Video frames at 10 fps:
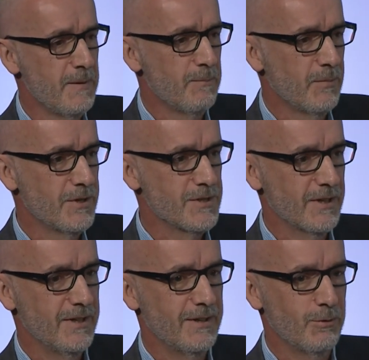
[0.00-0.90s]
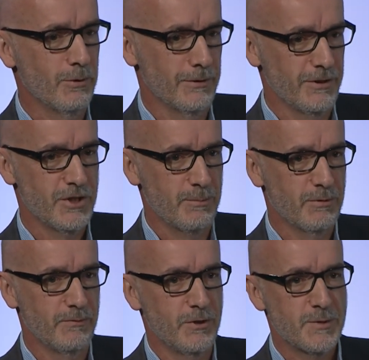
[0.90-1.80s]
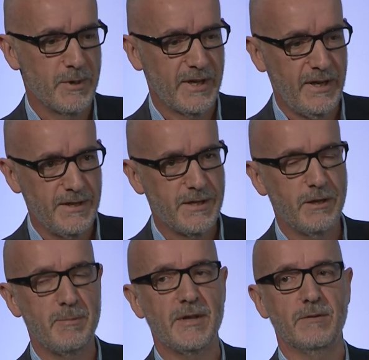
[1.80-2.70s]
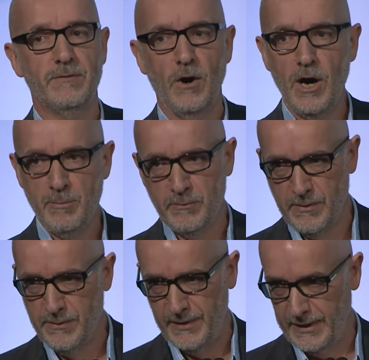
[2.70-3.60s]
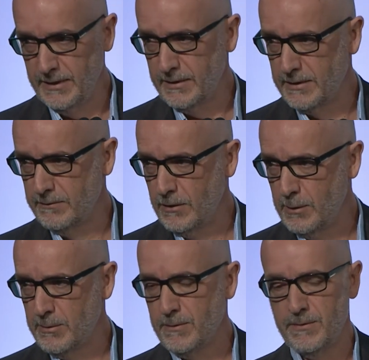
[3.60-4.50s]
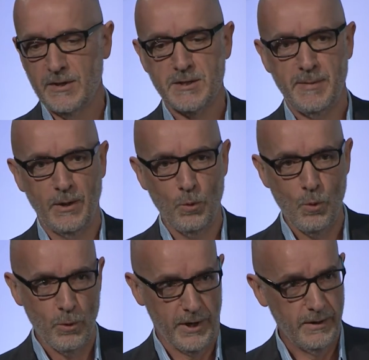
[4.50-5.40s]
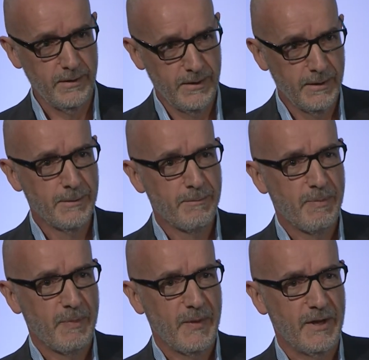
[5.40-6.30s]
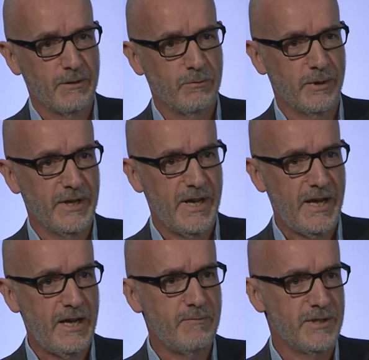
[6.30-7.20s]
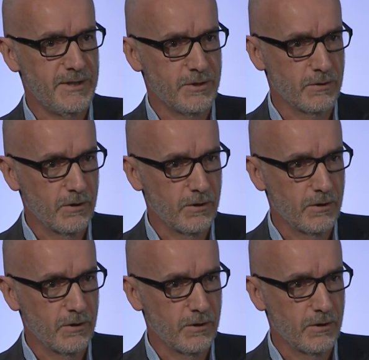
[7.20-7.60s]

because I can't quote you chapter and verse, but I can tell you about the vibe of the thing, and the vibe of the thing is about order. And if we're going to have a digital